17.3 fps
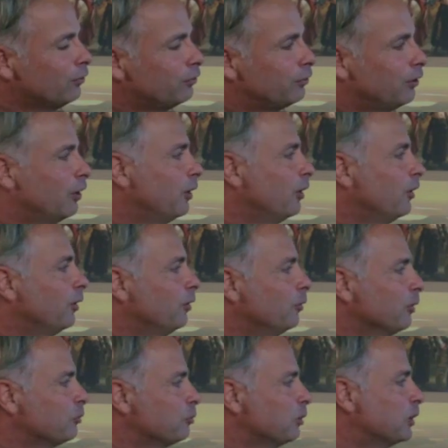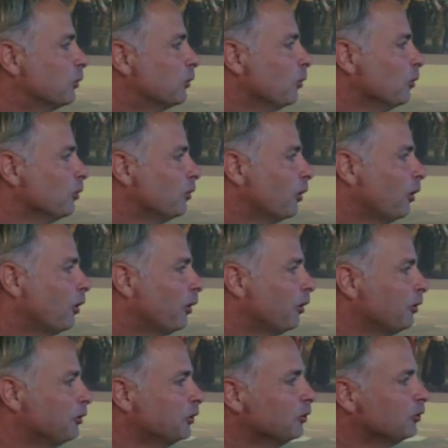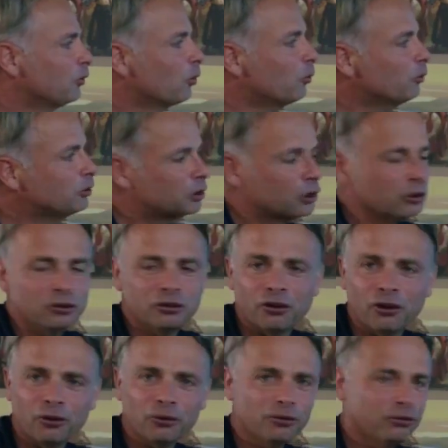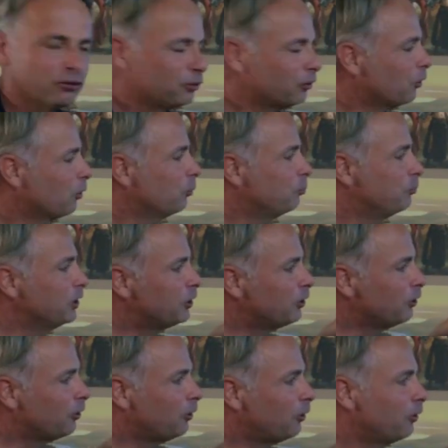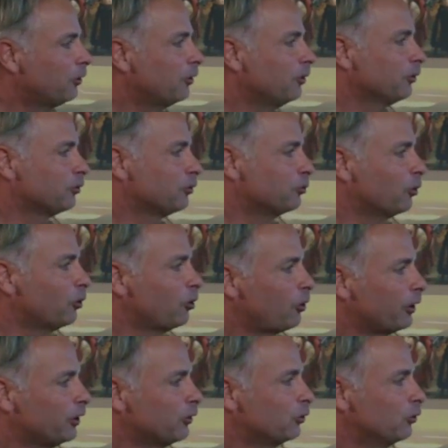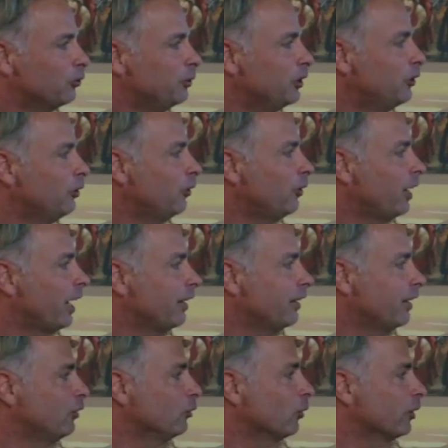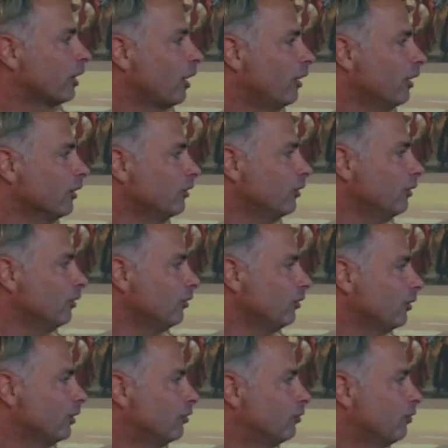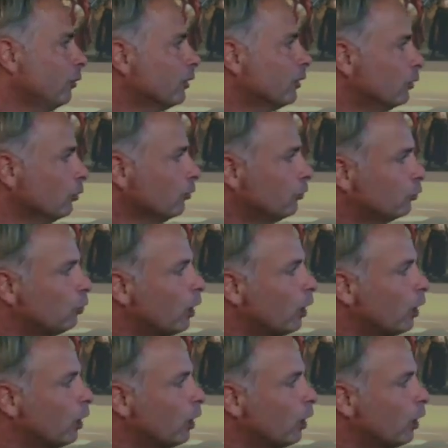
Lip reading: of what we call the Russian dolls, so bigger, smaller into the bigger, and then your characters, is very close